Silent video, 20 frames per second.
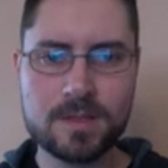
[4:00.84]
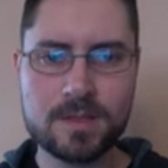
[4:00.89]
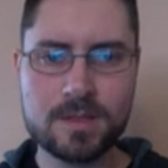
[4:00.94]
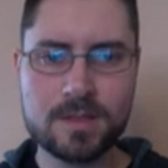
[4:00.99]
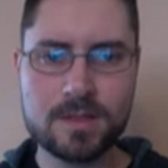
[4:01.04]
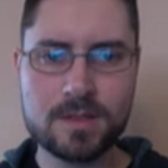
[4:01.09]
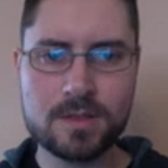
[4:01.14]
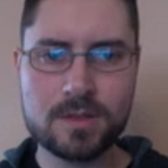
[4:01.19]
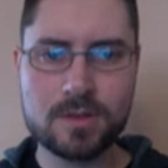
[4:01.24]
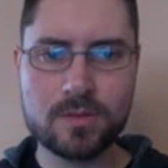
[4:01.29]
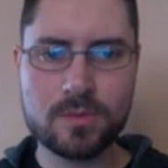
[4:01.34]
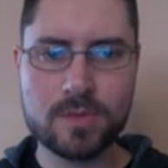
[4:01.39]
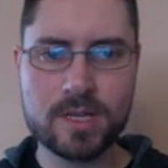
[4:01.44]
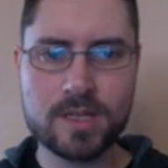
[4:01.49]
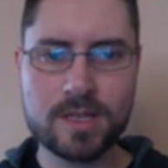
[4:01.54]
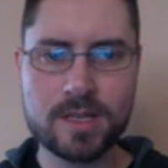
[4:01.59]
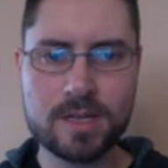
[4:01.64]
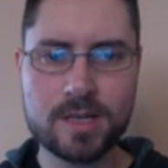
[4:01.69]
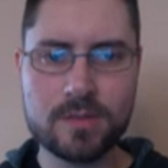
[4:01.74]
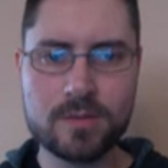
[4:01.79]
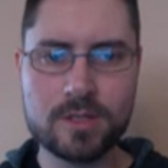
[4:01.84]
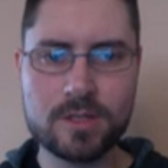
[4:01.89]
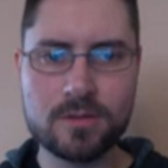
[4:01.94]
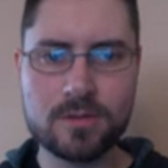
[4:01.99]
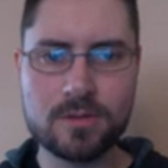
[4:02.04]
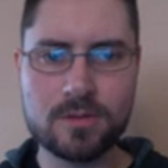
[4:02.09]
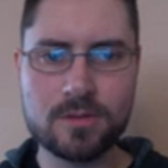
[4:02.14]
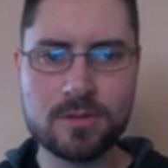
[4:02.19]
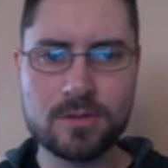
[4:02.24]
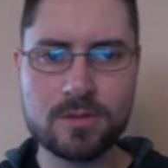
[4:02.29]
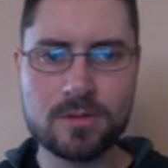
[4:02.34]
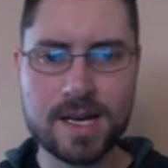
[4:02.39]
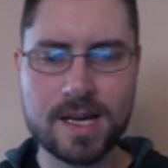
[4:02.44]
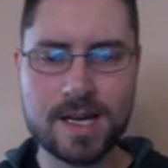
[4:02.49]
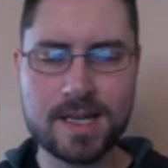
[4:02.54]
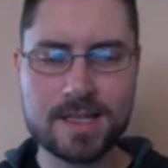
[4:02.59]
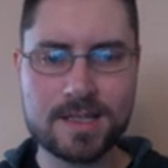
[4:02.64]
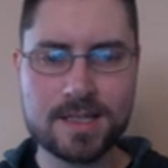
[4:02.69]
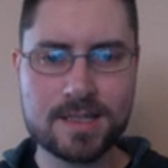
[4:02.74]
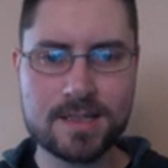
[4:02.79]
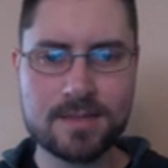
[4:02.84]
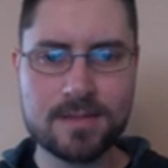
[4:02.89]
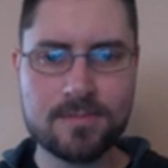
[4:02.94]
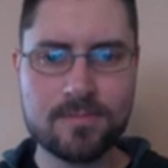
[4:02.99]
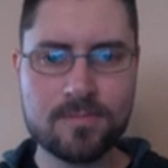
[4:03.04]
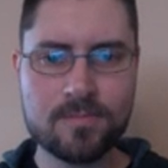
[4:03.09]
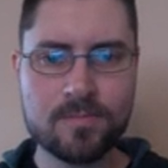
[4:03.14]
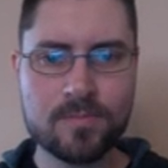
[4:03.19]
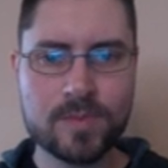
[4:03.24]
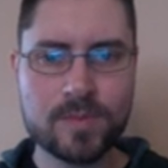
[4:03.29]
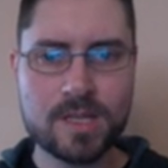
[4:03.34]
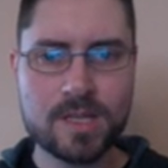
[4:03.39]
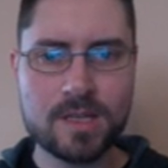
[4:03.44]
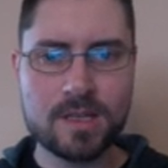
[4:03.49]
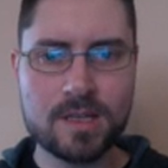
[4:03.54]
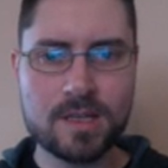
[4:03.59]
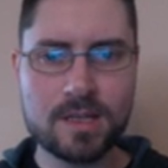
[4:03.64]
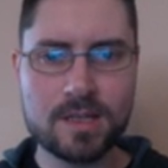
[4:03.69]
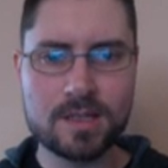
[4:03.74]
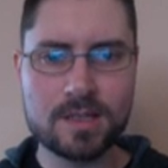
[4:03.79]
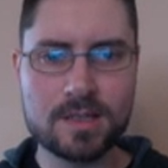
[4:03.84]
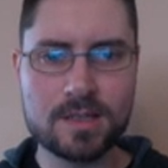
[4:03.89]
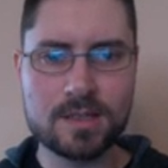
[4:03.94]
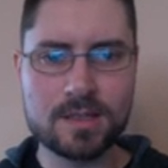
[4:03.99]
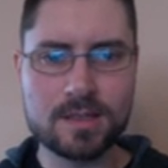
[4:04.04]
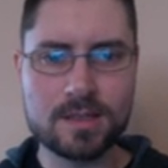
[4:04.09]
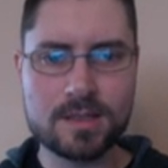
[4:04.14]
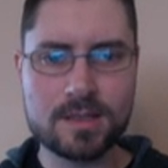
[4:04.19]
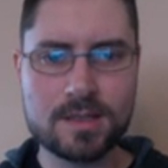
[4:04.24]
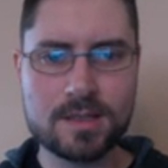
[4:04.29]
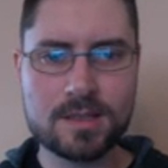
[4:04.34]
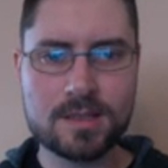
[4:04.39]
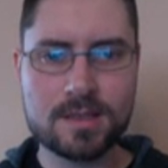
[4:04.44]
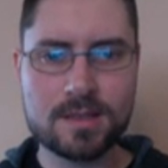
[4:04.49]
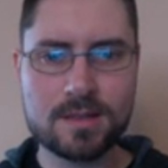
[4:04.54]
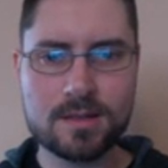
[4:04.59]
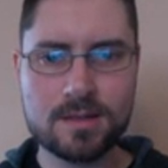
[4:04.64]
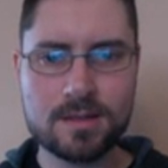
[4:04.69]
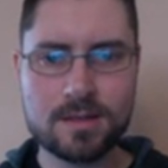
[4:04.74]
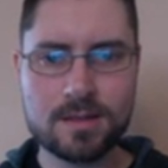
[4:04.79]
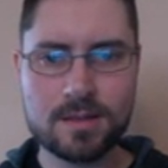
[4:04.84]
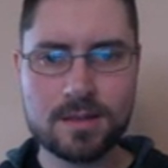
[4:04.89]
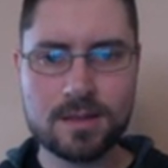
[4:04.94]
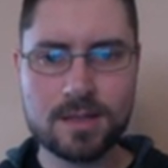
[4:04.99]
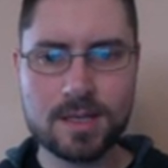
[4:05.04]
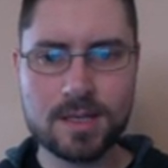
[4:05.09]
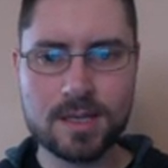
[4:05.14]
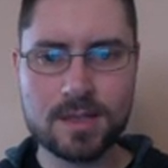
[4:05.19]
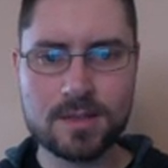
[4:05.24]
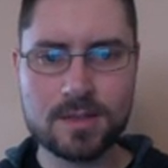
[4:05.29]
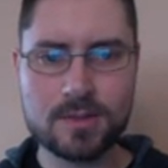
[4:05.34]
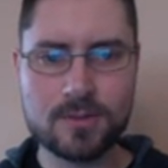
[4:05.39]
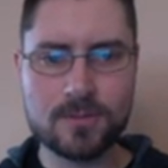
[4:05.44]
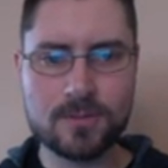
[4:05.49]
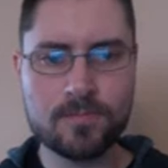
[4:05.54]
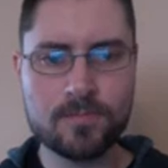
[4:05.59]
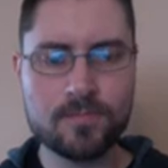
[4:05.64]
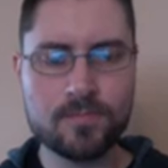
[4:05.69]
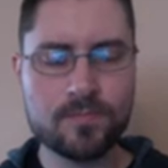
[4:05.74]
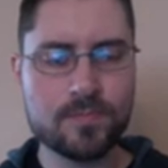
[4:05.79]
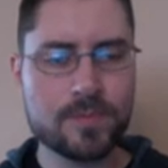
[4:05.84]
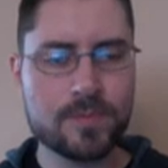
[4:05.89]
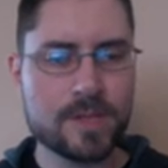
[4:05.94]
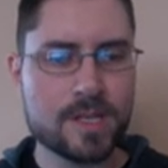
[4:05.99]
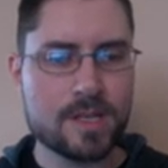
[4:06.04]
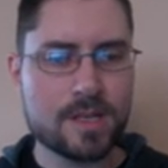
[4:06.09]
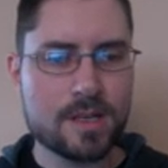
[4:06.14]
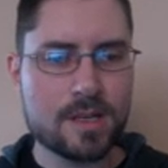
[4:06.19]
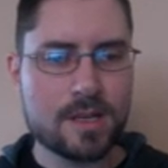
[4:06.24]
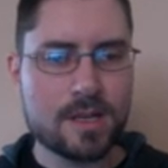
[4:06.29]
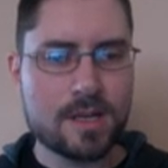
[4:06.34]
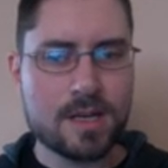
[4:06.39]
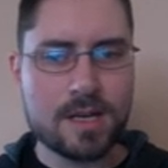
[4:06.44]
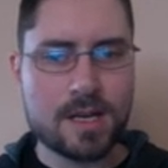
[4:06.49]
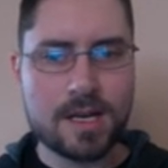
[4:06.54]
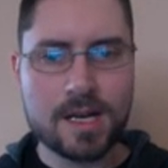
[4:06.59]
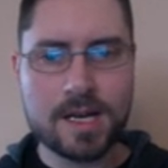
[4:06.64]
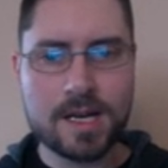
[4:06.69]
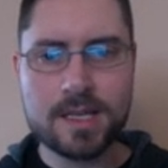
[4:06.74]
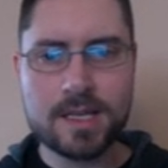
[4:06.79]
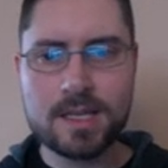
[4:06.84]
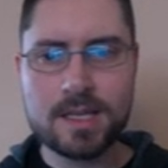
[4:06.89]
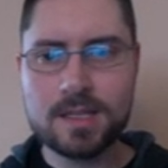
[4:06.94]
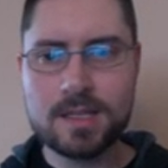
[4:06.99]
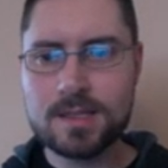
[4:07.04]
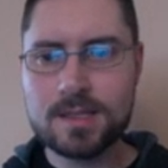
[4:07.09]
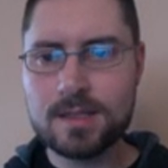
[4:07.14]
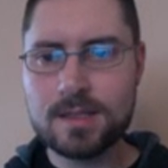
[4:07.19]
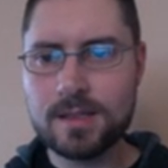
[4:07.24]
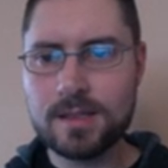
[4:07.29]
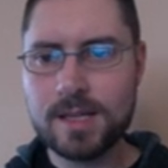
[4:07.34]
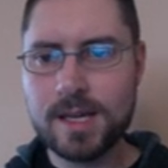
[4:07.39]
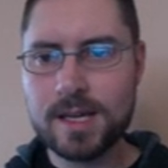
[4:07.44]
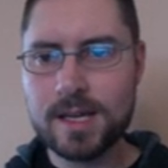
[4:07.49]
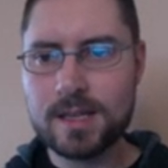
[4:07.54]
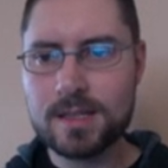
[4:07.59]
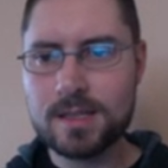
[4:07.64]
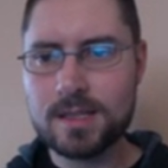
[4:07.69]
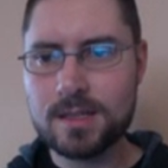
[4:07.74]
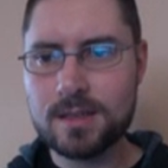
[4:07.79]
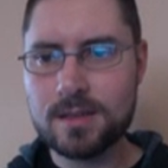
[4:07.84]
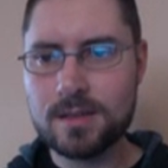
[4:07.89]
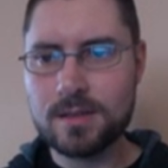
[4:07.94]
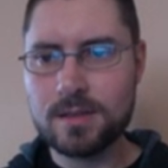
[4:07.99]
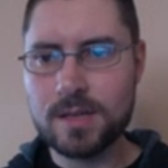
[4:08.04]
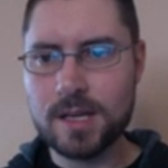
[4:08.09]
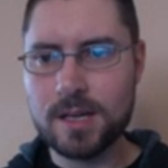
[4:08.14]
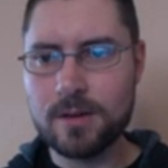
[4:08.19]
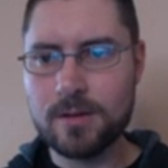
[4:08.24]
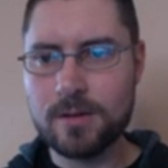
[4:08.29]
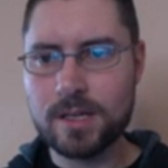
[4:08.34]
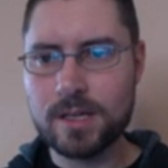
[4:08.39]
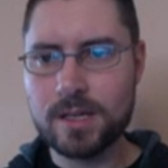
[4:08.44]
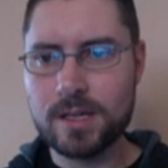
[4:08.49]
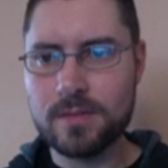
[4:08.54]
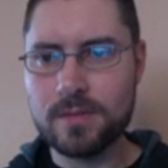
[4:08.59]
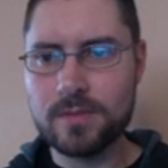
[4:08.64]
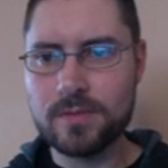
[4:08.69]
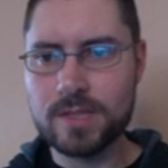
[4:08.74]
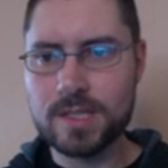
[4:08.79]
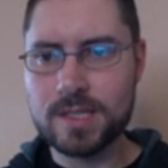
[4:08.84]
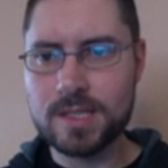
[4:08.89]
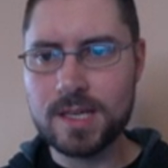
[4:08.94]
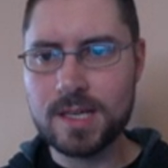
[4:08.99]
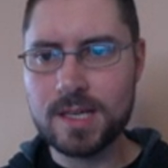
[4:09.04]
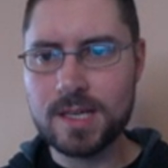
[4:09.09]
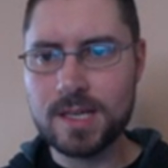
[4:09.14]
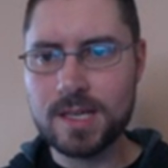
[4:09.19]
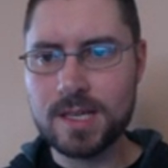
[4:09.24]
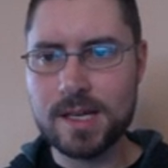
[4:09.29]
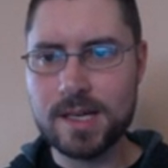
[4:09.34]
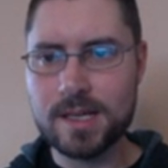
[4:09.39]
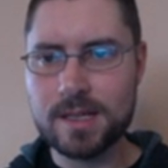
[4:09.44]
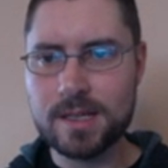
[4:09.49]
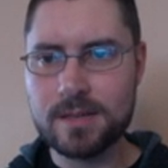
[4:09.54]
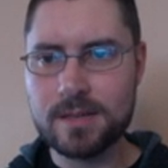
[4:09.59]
the way that I would do that is cancel. I can select the area of the sky